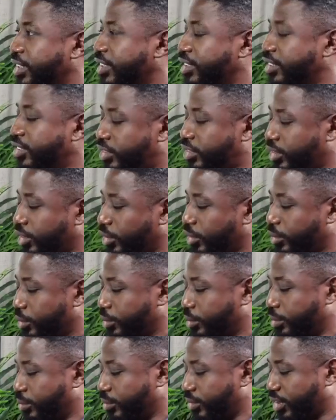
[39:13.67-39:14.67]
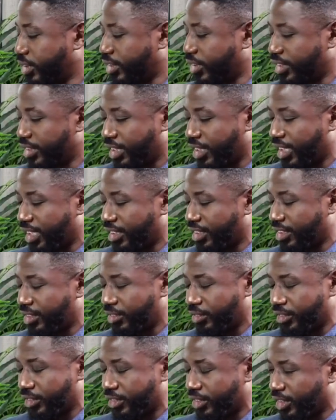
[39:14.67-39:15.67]
this show starring this guy,
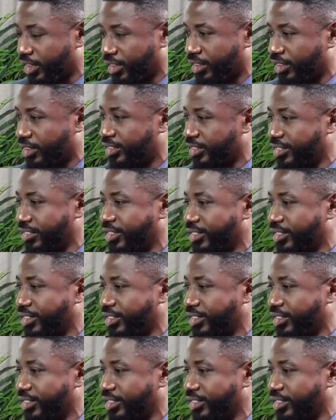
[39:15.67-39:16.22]
Kiefer Sutherland.